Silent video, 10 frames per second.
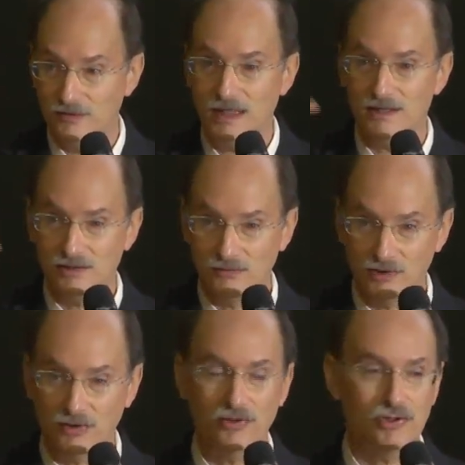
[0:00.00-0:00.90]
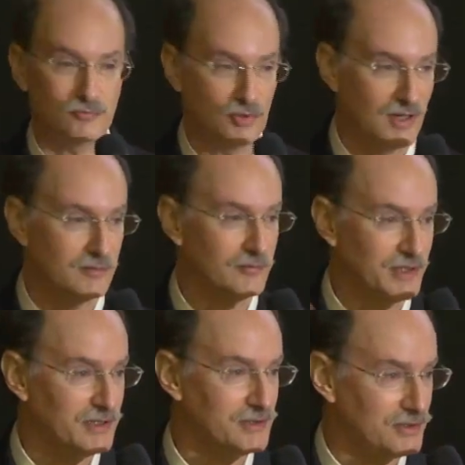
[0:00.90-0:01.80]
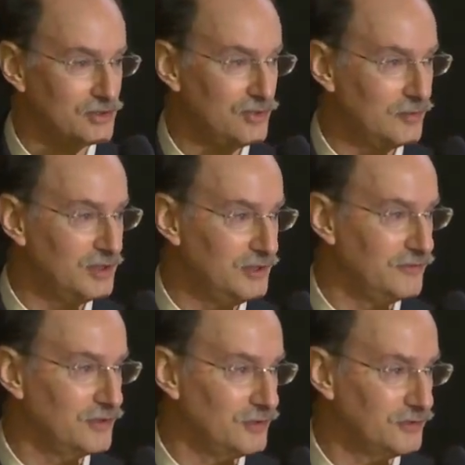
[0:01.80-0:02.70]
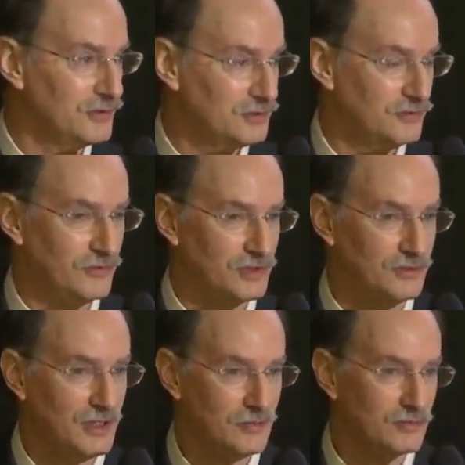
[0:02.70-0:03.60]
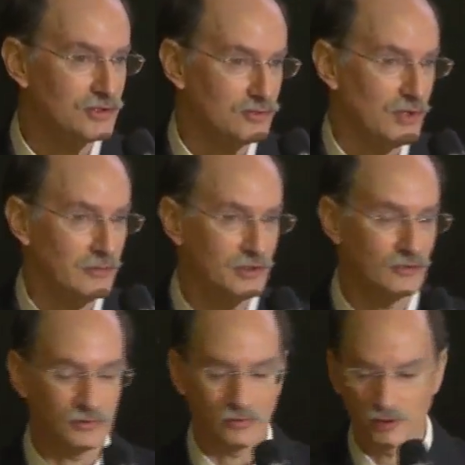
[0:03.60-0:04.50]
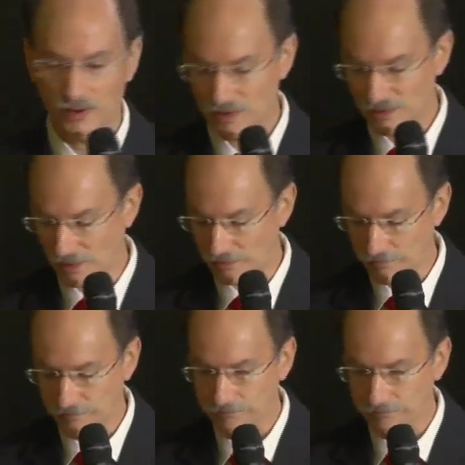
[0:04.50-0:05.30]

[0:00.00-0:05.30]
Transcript: That is a recursion problem, and it's extremely difficult to figure out, which is why we don't know what it is yet.